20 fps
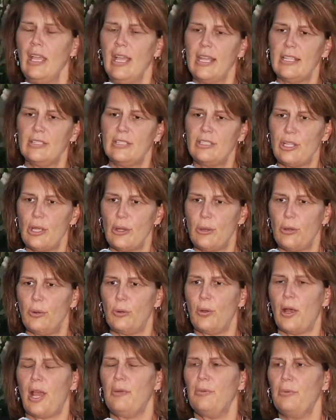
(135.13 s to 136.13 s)
And
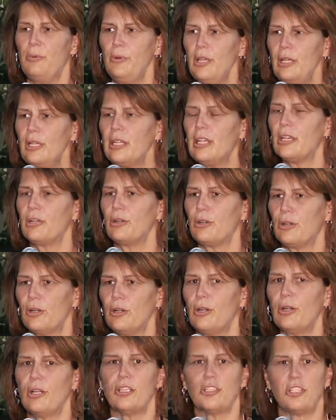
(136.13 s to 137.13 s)
so I really
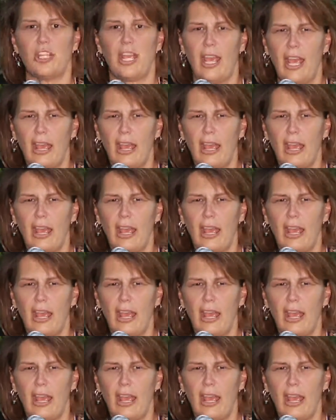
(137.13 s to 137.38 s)
encourage